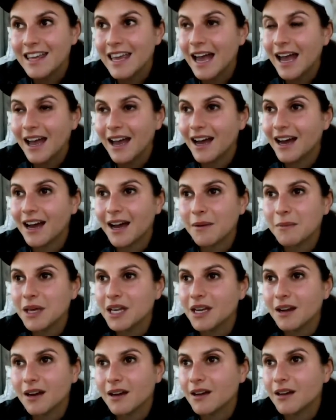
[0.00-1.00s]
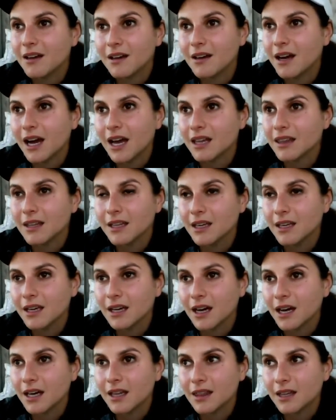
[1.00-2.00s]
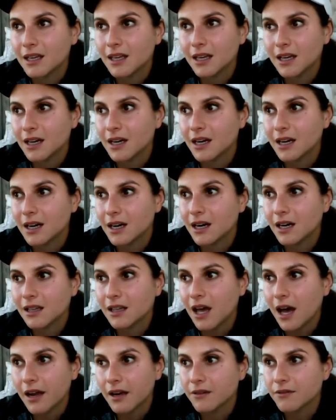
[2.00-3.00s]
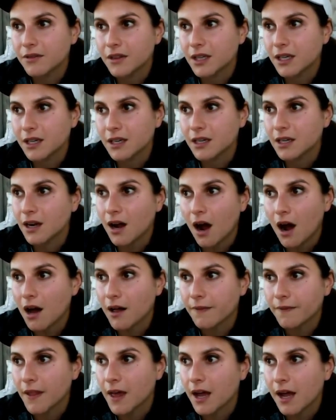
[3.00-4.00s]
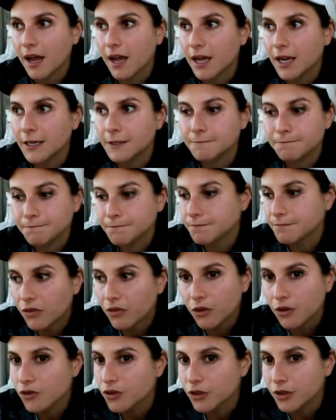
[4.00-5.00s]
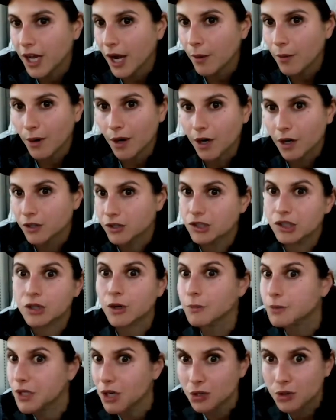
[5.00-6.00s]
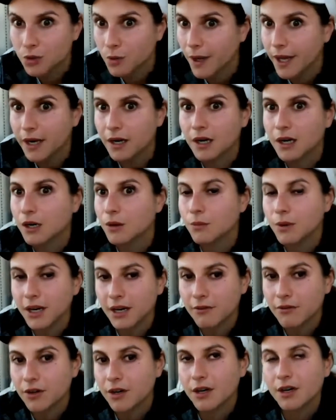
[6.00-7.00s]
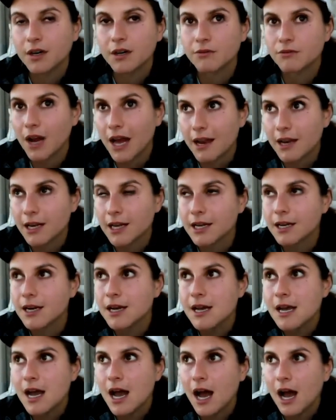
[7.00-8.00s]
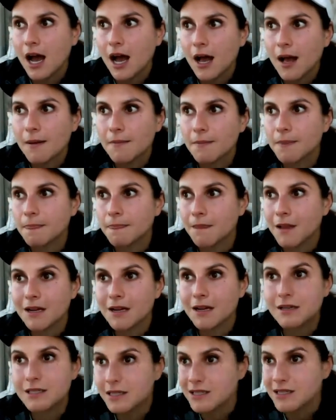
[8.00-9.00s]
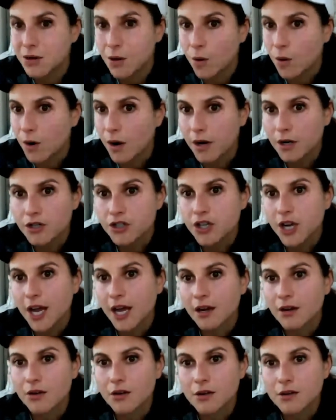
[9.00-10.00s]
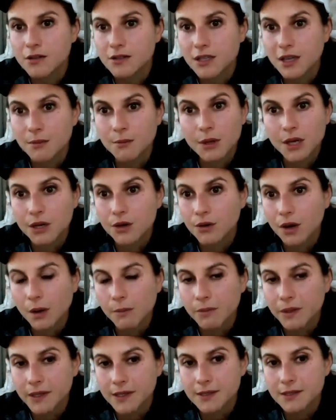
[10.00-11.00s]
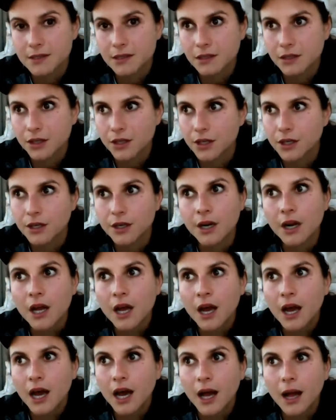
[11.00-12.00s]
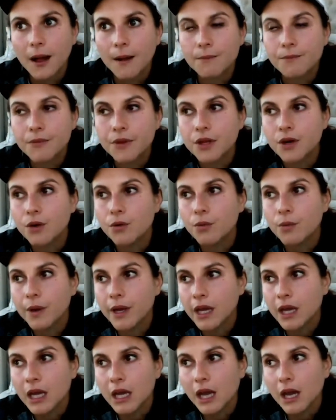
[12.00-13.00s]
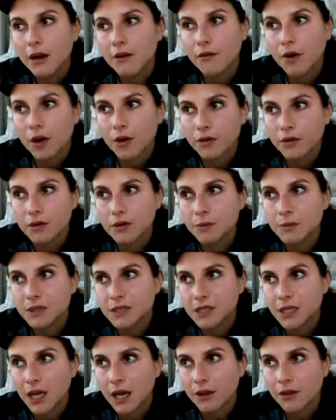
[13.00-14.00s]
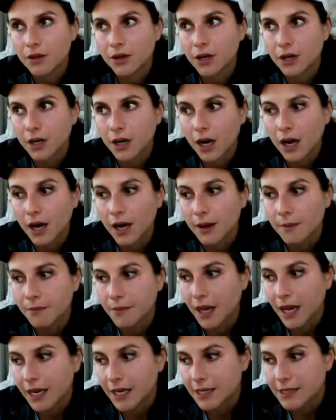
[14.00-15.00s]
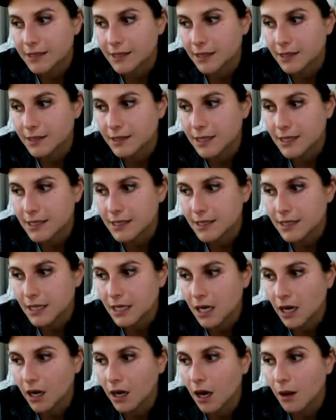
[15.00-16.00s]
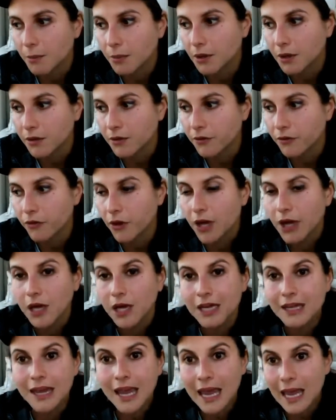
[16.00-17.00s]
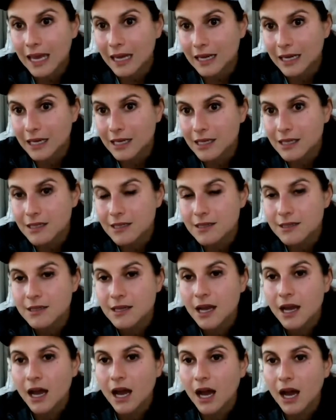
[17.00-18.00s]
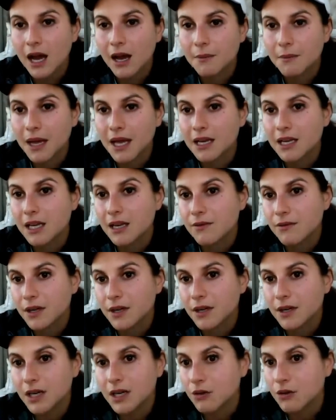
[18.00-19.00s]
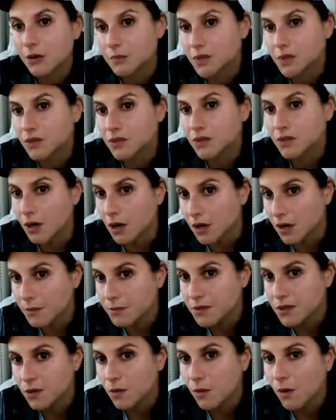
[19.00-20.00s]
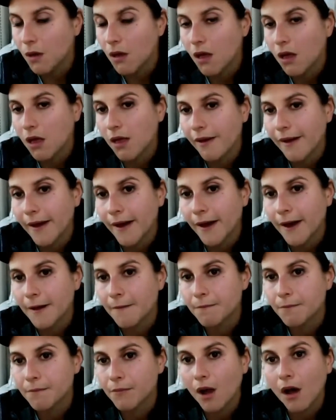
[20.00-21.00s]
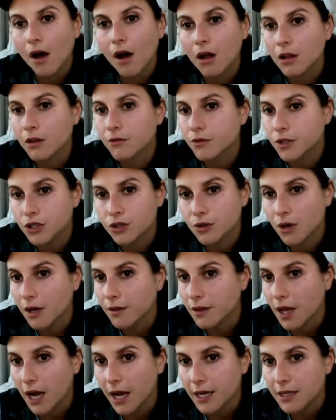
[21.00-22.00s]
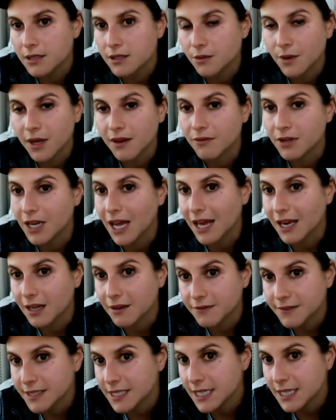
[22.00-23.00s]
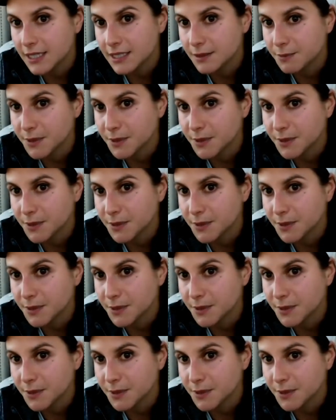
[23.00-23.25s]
Yeah, I mean, I think a lot of the online social networks, crypto, Twitter, whatever, Reddit, Discord channels can be a great place to learn. We have also put together at A16Z a couple of canons, and even a crypto startup school, all of which are online. So we have an NFT